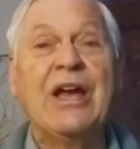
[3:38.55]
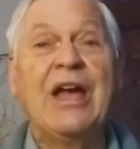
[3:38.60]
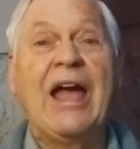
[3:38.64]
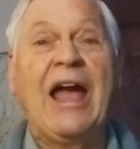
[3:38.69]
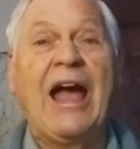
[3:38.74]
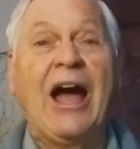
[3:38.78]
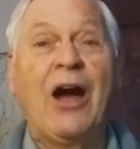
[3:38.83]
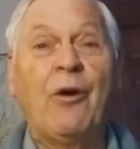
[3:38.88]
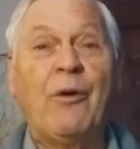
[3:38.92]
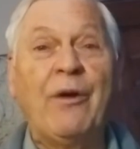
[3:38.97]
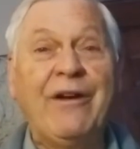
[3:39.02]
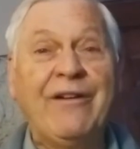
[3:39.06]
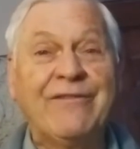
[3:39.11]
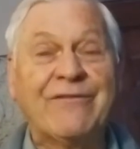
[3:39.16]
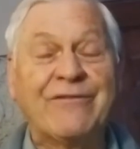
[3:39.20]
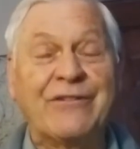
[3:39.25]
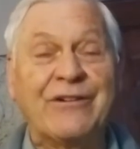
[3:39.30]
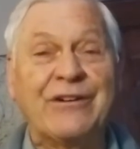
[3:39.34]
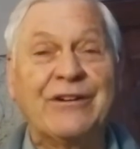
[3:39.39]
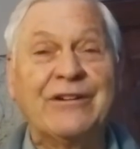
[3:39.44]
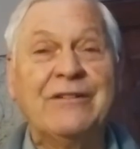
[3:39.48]

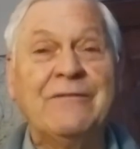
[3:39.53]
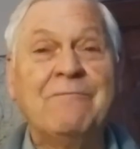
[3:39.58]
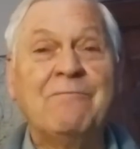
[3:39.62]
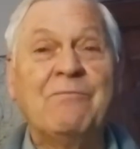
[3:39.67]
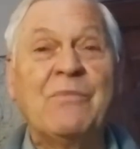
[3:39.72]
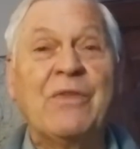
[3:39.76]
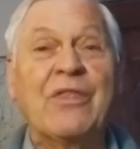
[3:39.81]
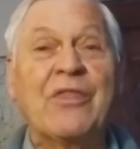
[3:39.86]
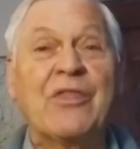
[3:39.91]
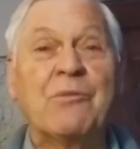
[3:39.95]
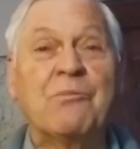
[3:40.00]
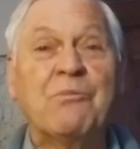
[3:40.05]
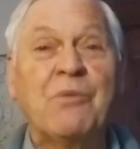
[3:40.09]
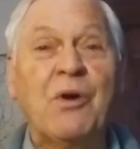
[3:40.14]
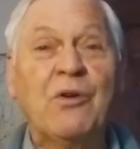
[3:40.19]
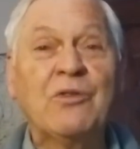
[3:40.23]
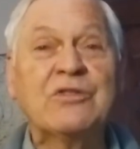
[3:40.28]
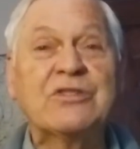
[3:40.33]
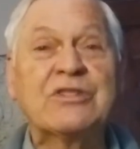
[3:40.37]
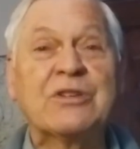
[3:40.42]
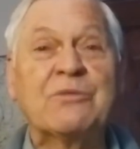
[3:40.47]
However, the
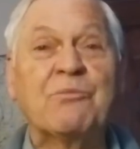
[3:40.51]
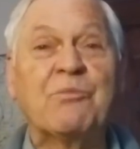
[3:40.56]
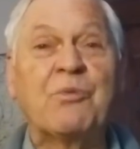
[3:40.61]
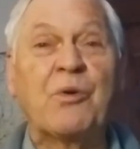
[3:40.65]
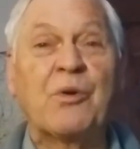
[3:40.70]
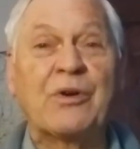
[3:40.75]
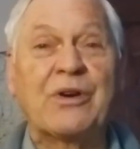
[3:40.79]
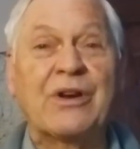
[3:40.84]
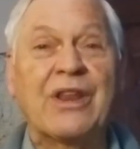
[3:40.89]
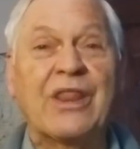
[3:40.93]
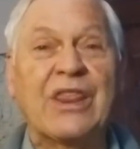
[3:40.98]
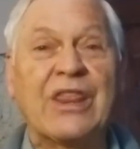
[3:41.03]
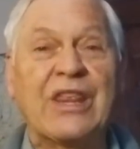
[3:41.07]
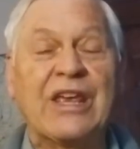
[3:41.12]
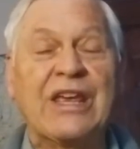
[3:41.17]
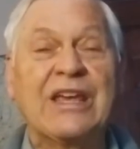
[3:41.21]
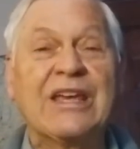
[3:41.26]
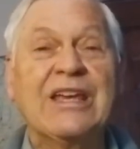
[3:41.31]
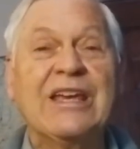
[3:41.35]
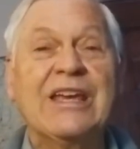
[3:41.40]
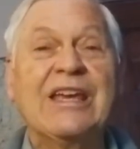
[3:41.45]
most important
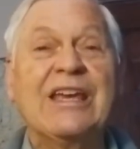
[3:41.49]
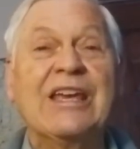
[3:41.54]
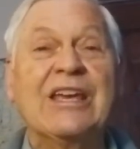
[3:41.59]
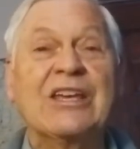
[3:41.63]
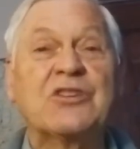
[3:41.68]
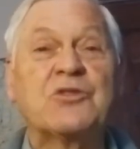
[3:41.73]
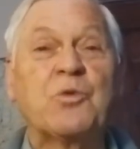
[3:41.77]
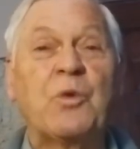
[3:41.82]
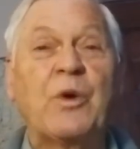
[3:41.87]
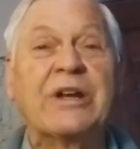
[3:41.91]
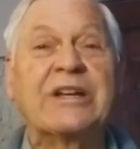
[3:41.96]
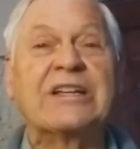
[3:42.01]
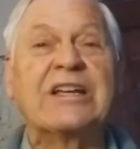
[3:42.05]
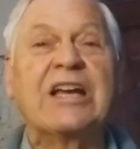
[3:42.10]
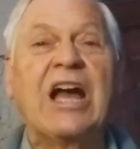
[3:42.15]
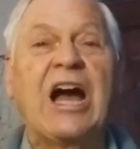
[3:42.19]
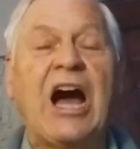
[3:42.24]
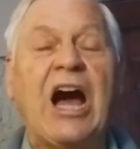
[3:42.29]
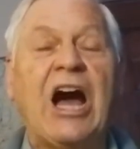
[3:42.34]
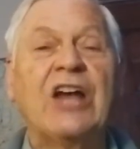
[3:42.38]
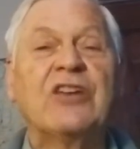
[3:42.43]
thing is what
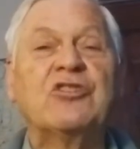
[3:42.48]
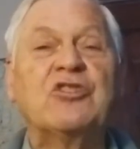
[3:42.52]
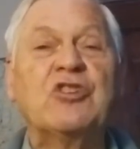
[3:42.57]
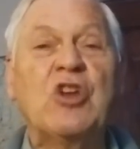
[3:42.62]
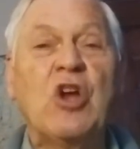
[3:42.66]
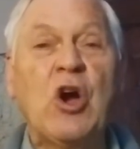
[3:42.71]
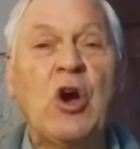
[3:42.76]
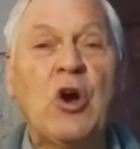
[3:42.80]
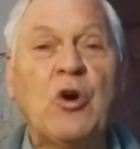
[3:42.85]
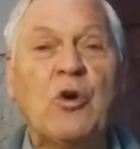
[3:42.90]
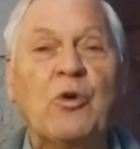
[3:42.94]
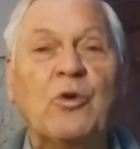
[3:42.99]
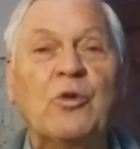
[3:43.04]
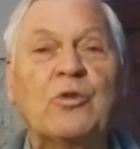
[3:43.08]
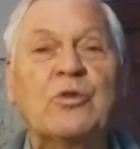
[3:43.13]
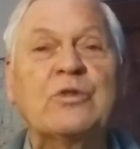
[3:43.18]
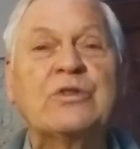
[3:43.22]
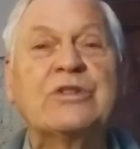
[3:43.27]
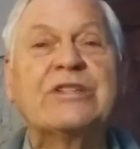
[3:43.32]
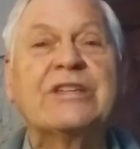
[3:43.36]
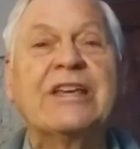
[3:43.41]
God
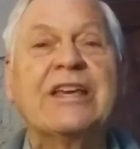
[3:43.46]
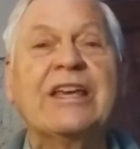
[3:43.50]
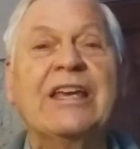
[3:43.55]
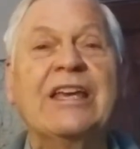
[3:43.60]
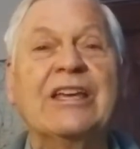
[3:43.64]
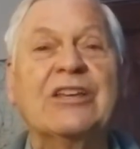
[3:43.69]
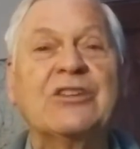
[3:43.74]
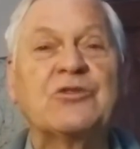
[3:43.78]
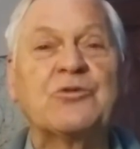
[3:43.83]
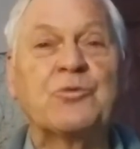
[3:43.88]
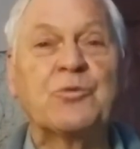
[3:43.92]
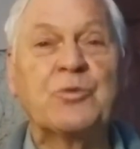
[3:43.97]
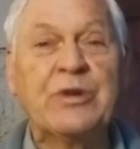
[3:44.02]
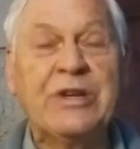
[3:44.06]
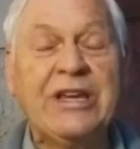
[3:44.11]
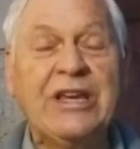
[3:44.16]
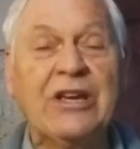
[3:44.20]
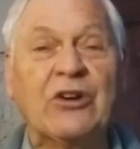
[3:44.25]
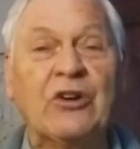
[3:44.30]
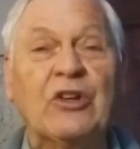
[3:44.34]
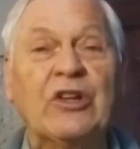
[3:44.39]
knows is
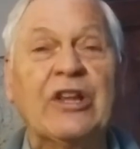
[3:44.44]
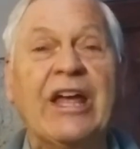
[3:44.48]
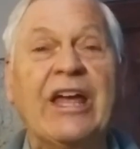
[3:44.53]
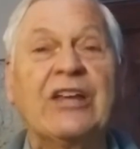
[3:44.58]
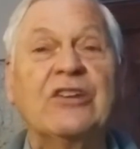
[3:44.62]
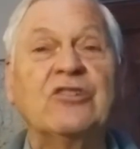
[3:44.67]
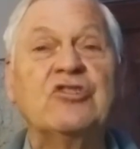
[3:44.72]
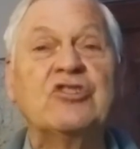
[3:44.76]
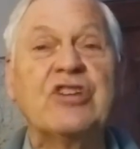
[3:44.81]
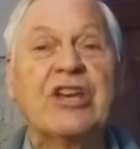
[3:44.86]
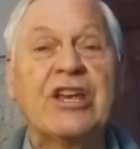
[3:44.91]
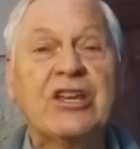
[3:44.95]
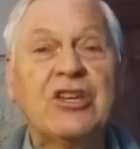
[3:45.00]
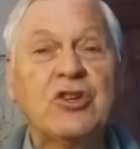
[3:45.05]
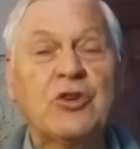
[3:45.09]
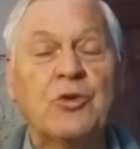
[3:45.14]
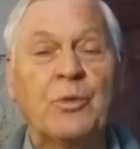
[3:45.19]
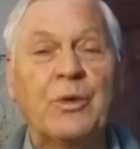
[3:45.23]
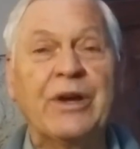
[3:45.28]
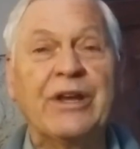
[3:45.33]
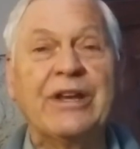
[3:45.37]
real and
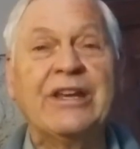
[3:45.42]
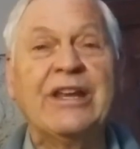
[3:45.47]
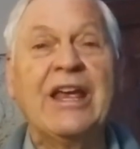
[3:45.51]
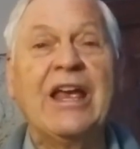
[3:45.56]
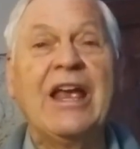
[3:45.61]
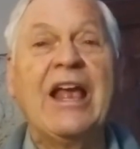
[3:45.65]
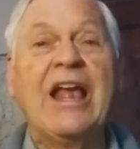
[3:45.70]
genuine.